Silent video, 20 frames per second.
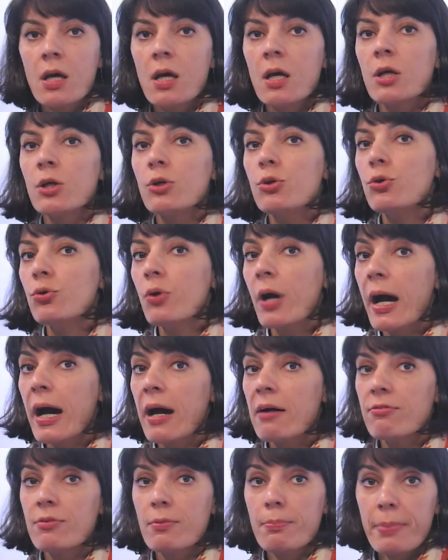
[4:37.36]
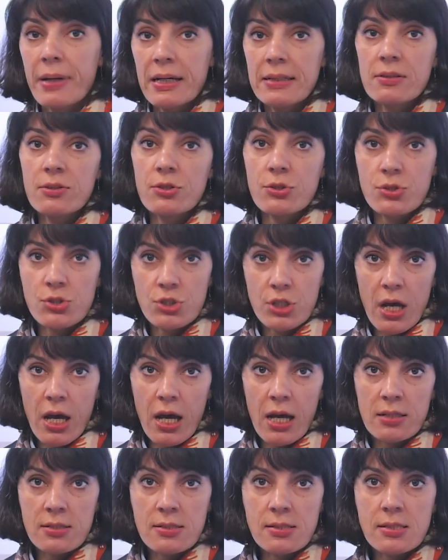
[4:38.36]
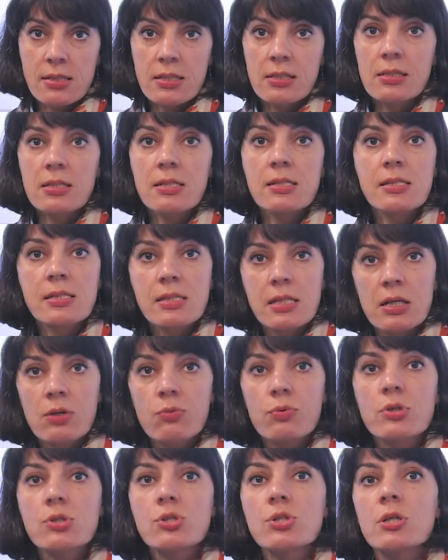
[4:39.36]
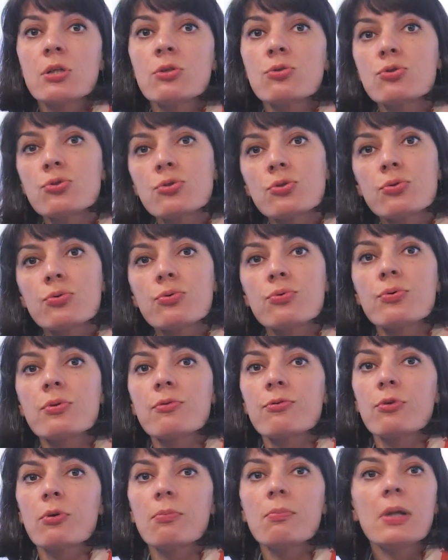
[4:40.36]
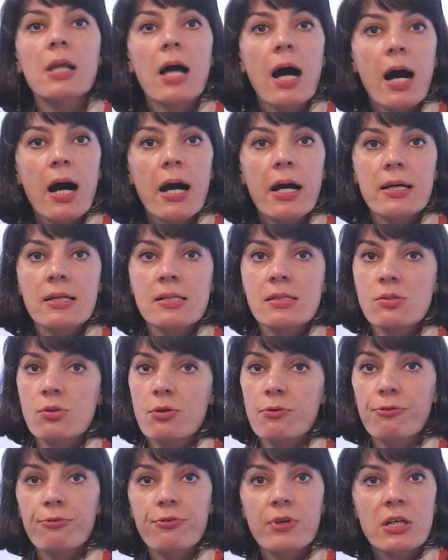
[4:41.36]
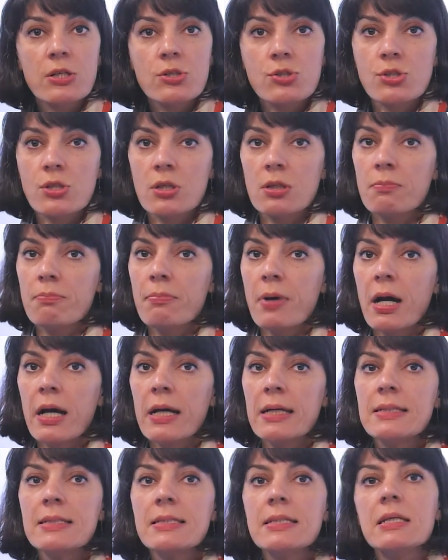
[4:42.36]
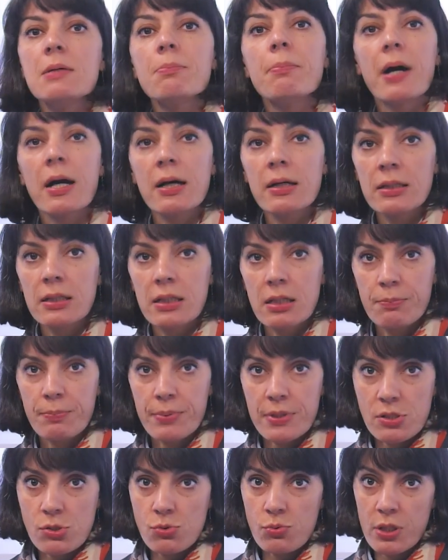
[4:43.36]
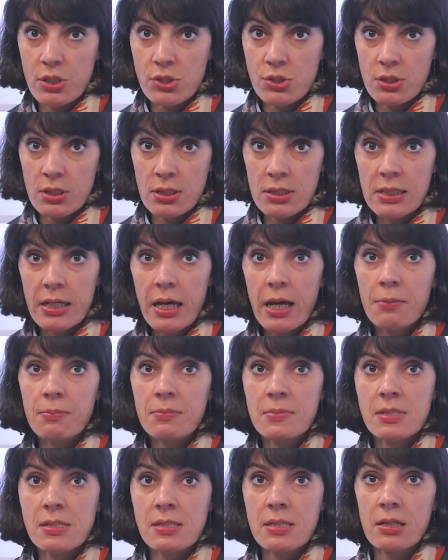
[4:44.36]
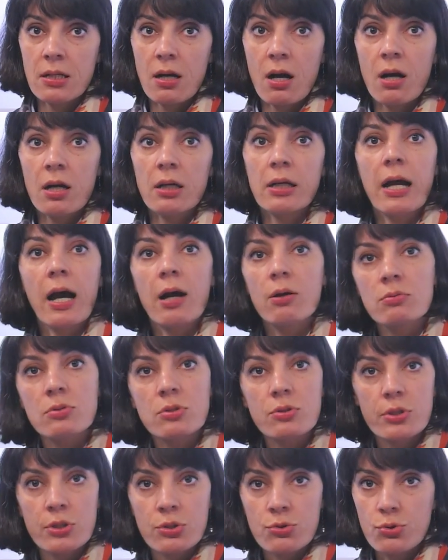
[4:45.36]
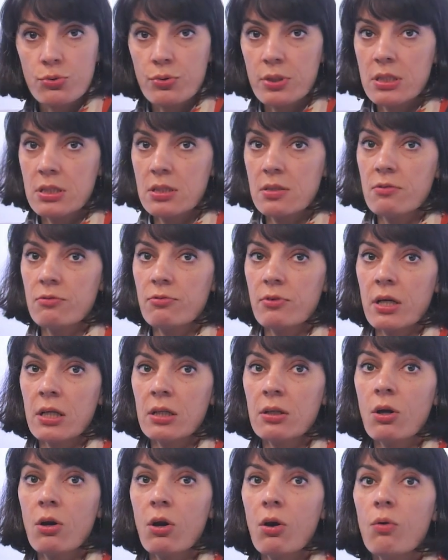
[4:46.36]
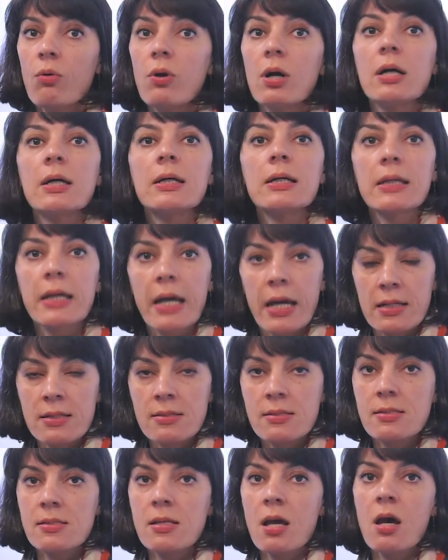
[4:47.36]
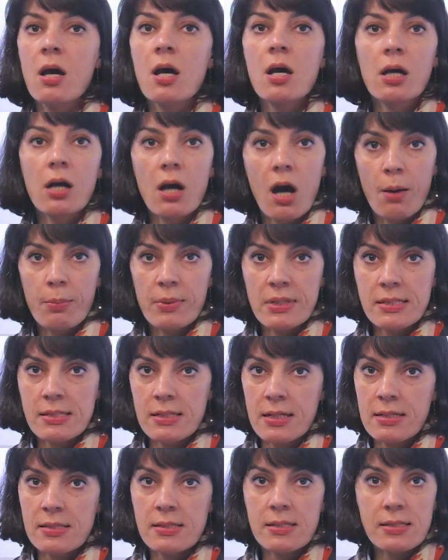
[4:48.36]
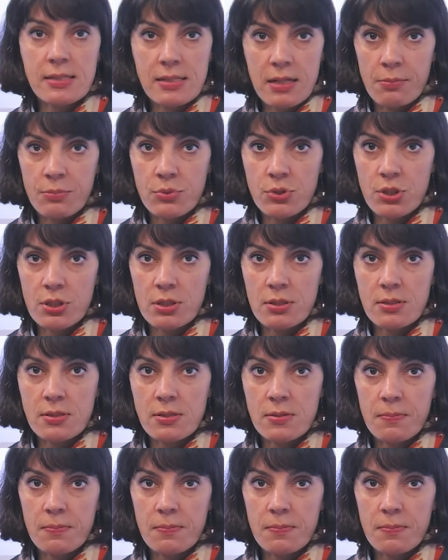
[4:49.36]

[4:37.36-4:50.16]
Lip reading: You have a better chance at distinguishing truth from lies or fiction by debunking persuasion attempts that are counterintuitive and go against common sense assumptions.